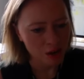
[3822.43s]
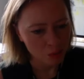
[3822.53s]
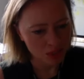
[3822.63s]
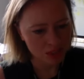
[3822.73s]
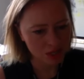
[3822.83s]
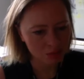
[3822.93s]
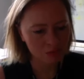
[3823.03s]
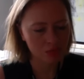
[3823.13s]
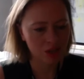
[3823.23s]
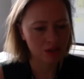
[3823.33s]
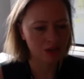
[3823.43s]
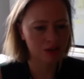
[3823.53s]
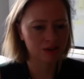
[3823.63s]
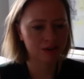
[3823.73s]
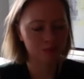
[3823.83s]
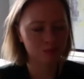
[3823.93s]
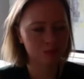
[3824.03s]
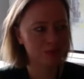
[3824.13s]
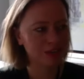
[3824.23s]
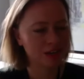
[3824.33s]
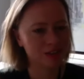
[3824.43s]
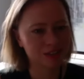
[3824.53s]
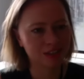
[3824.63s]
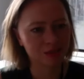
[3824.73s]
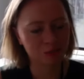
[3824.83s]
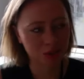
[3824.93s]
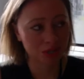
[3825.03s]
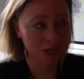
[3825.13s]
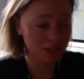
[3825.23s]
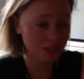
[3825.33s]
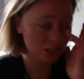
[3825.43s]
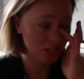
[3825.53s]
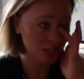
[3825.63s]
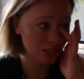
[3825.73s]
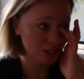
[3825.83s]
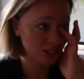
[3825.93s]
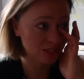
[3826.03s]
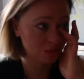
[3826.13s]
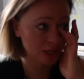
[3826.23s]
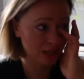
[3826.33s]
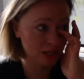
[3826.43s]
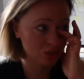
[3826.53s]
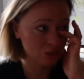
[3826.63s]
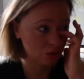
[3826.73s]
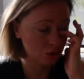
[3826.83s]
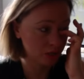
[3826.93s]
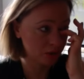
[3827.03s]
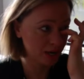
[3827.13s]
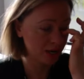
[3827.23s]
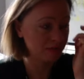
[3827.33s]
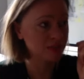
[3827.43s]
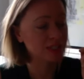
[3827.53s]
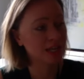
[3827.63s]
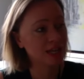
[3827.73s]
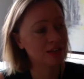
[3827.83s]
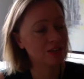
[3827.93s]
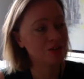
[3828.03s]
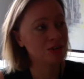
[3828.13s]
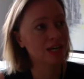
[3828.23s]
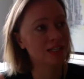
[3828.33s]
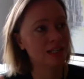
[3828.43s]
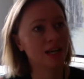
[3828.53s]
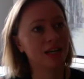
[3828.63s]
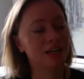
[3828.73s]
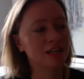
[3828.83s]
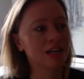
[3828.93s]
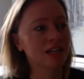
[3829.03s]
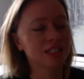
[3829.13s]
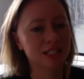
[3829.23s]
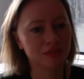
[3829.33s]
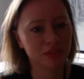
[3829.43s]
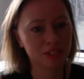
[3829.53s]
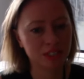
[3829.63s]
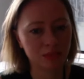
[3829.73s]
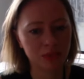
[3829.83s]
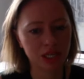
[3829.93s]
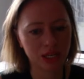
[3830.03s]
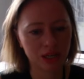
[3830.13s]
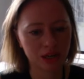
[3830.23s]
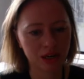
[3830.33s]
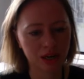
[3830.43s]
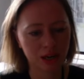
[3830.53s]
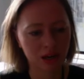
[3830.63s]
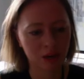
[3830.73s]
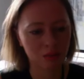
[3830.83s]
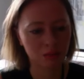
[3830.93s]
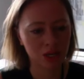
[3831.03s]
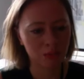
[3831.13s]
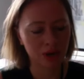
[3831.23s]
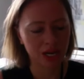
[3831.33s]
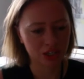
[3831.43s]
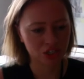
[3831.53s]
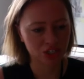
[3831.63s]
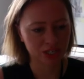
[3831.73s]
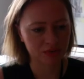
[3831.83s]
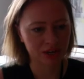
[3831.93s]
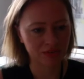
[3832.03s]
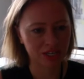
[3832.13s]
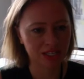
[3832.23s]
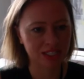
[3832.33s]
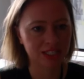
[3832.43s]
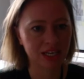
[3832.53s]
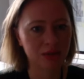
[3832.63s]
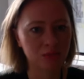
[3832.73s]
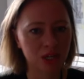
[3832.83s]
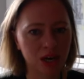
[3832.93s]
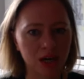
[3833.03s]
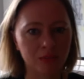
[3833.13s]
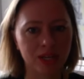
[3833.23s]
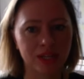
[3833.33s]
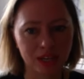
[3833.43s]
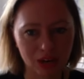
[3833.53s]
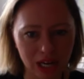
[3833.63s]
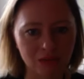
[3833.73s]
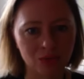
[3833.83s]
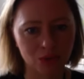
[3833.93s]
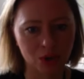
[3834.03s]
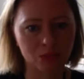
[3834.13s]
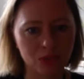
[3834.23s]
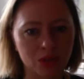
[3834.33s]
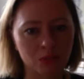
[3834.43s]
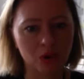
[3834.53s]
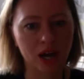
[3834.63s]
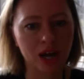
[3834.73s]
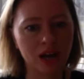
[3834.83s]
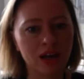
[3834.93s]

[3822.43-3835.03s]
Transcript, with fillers: But um, uh, and uh, but yeah, the challenge is when a show home arrives, then you get like seventy million um, packages arriving at the same time, and they have to come somewhere.